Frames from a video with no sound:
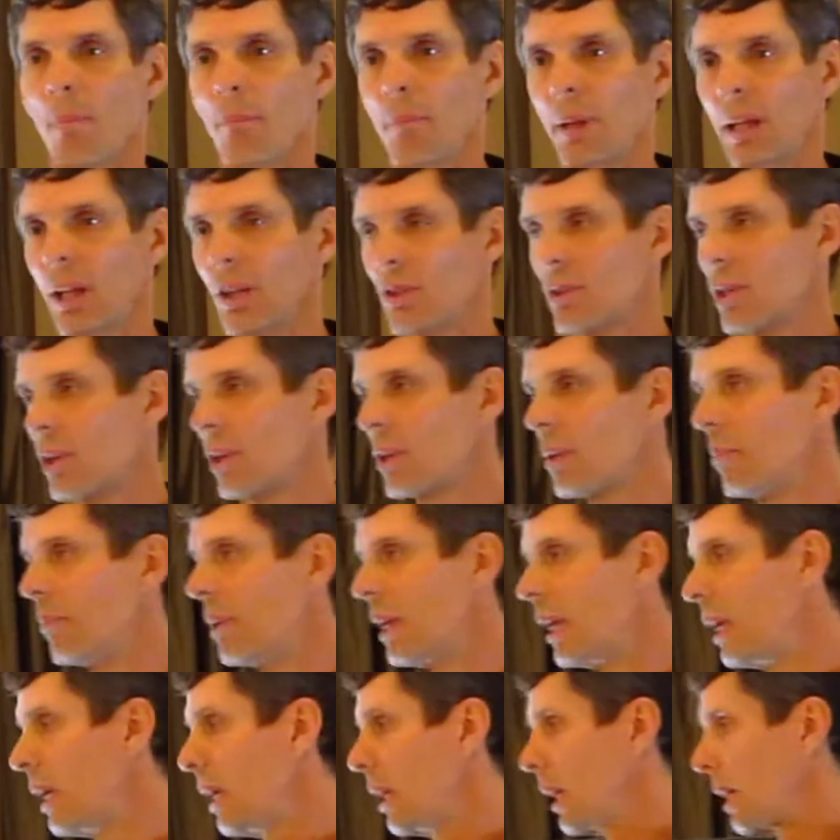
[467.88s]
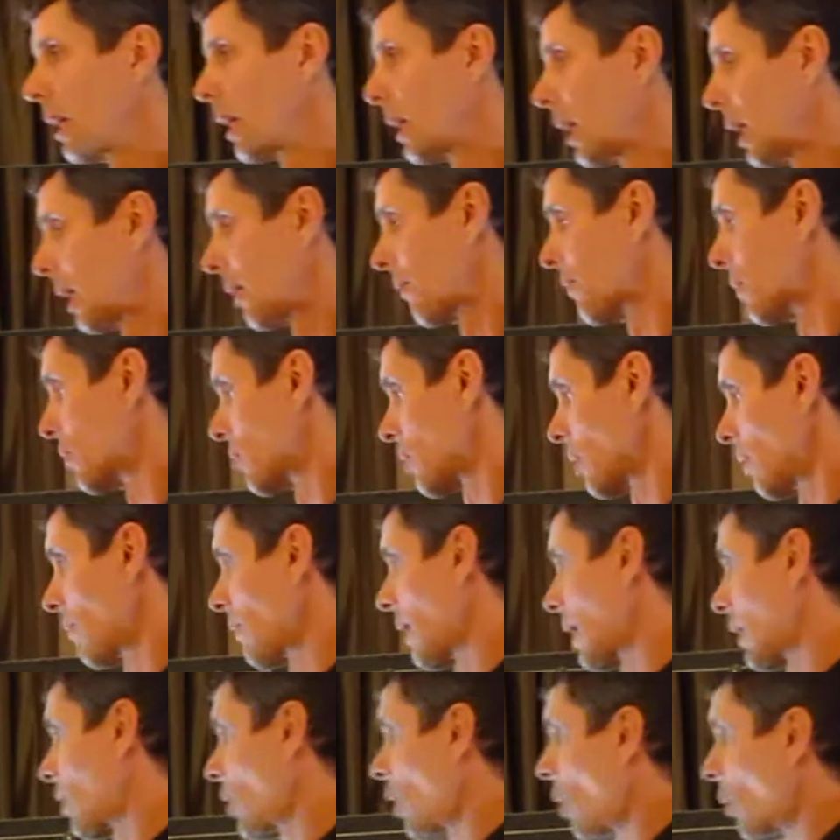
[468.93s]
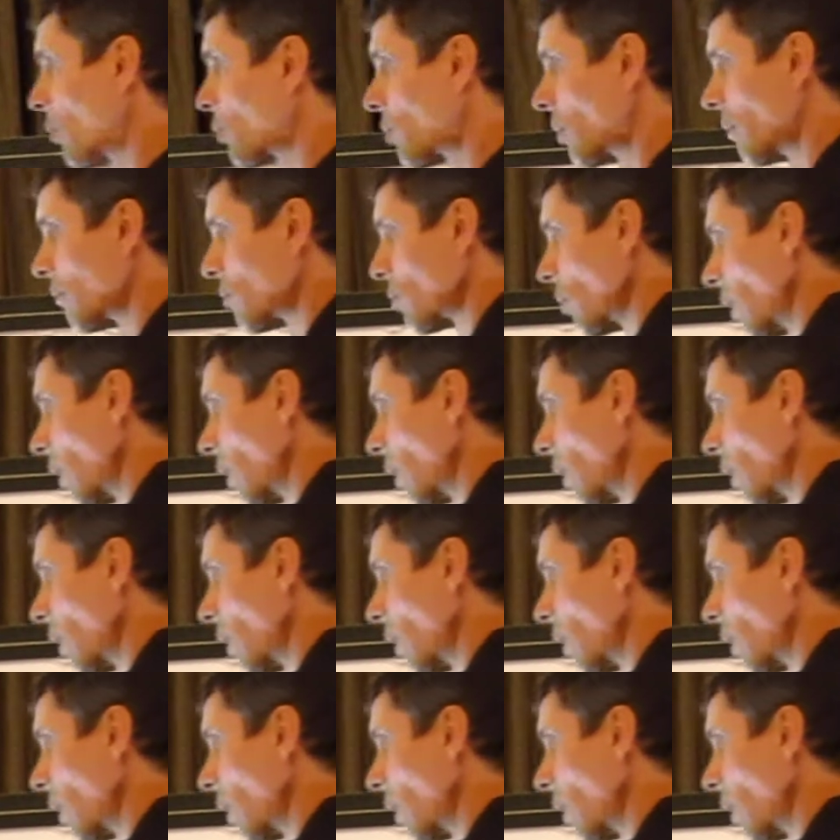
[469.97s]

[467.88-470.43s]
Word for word: Because there can be, again, if, there's, if that culture of